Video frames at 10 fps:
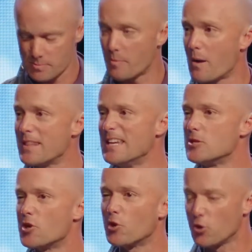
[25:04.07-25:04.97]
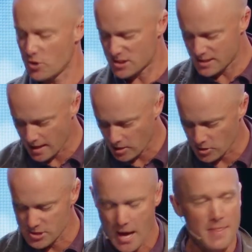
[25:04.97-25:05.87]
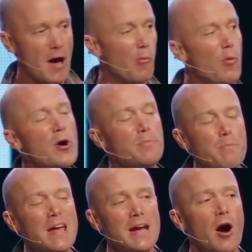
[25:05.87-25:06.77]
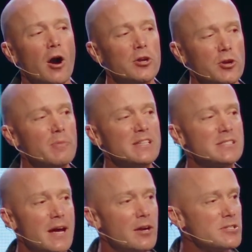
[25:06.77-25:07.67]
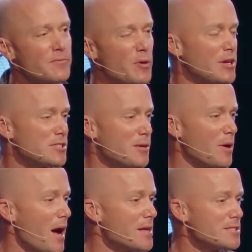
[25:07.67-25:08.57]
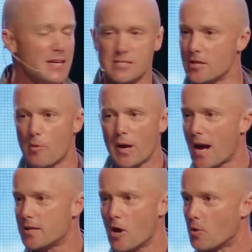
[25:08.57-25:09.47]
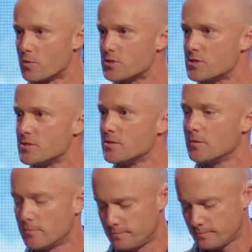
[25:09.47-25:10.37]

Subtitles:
but by the eternal standards that would be our human standards if we could see what God sees and know what God knows.